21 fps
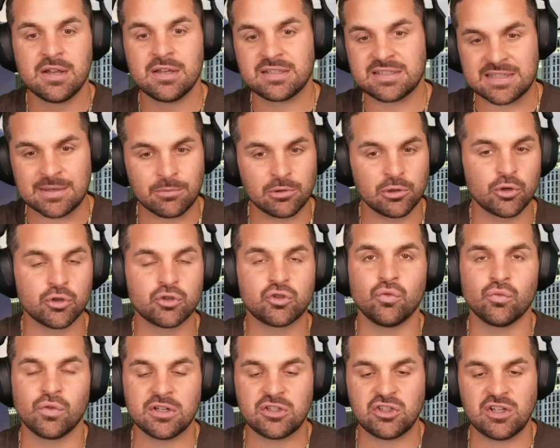similar
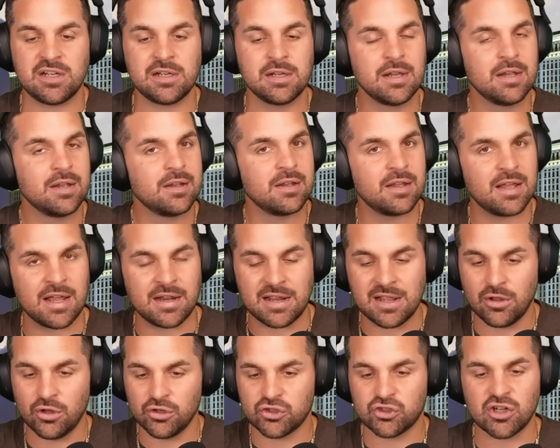to Ricci, and
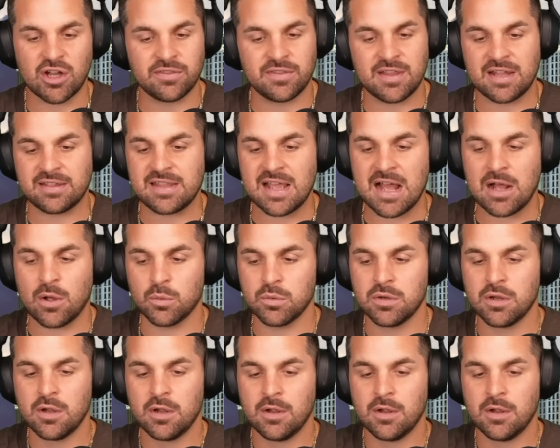Hill's shutting that down.